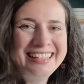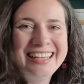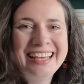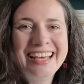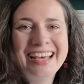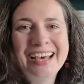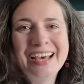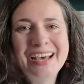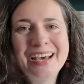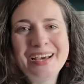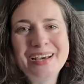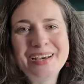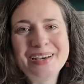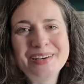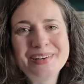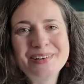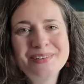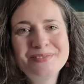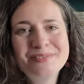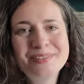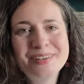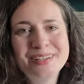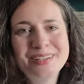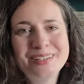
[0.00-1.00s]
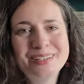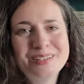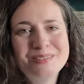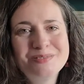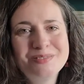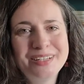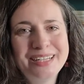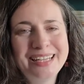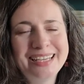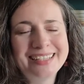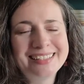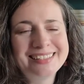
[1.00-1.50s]
for
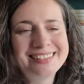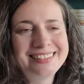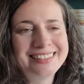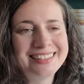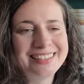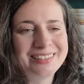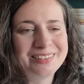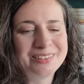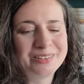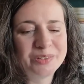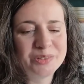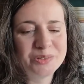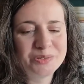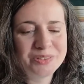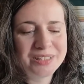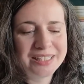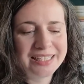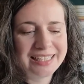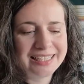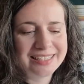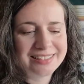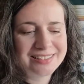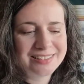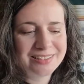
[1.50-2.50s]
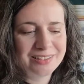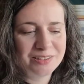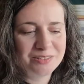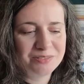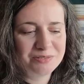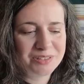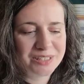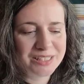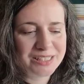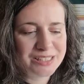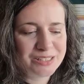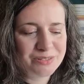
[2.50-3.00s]
next year, or for the next yarn
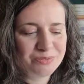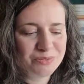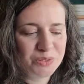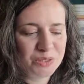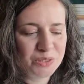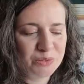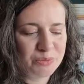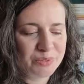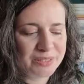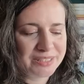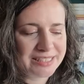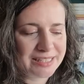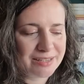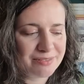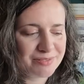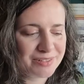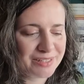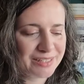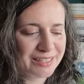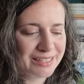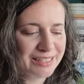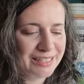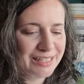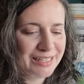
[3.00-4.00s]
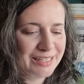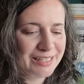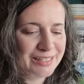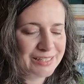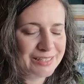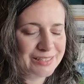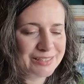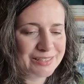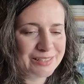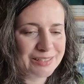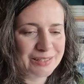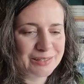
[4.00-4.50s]
festival or whatever.
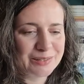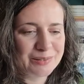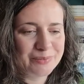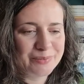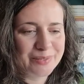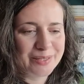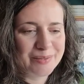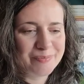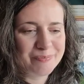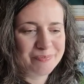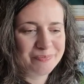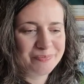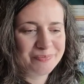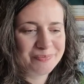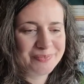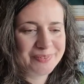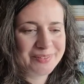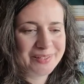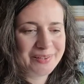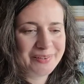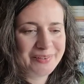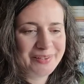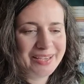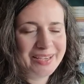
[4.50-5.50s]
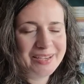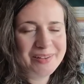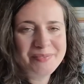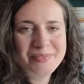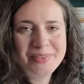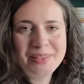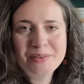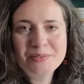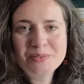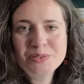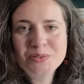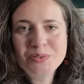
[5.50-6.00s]
So yeah,
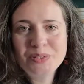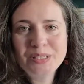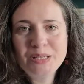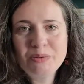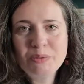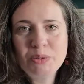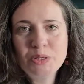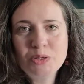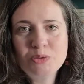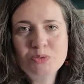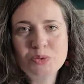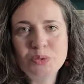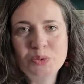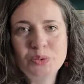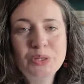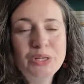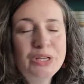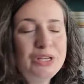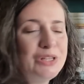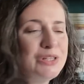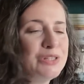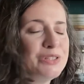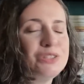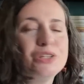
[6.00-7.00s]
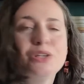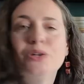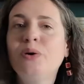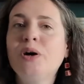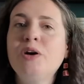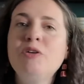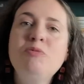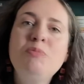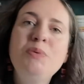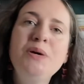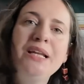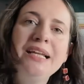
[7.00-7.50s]
it was really wonderful. So
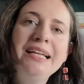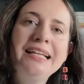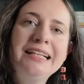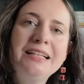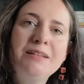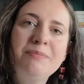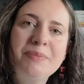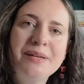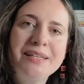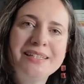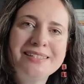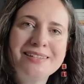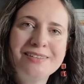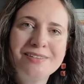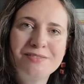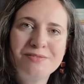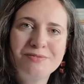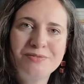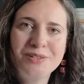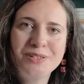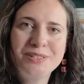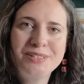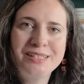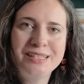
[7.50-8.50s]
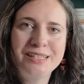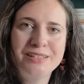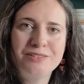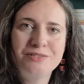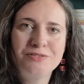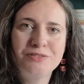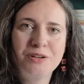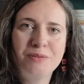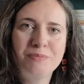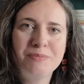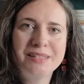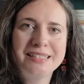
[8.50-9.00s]
I've put a little bit of footage
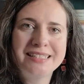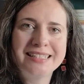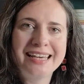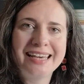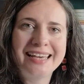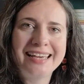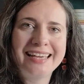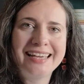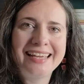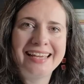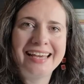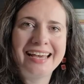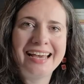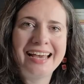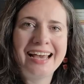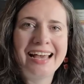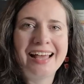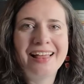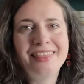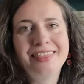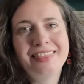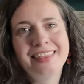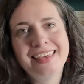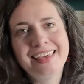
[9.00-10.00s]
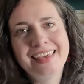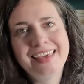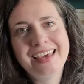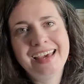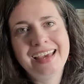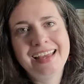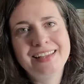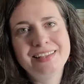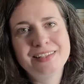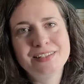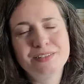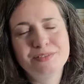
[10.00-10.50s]
from the day at the
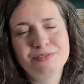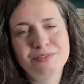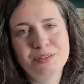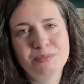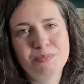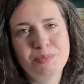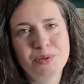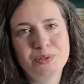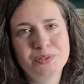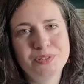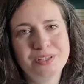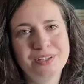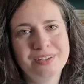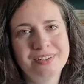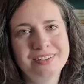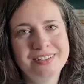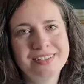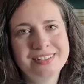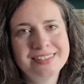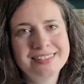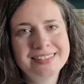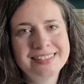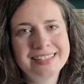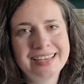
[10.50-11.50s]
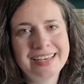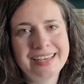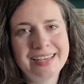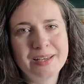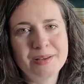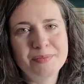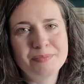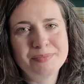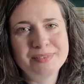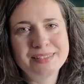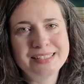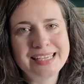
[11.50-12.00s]
end of the podcast,
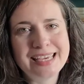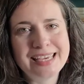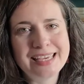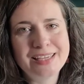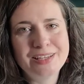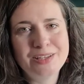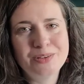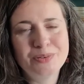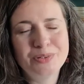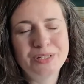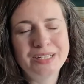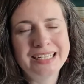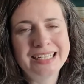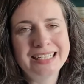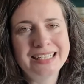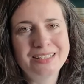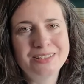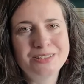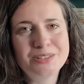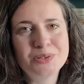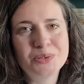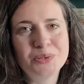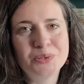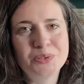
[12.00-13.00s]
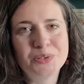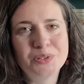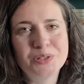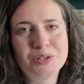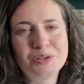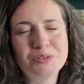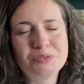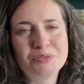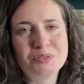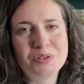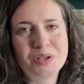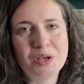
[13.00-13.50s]
taking you on a little tour
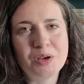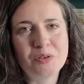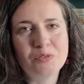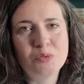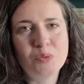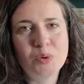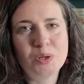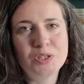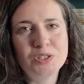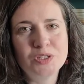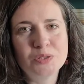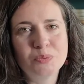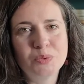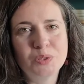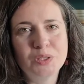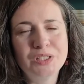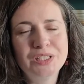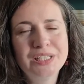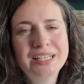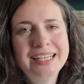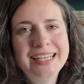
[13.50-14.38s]
of Wonderwool,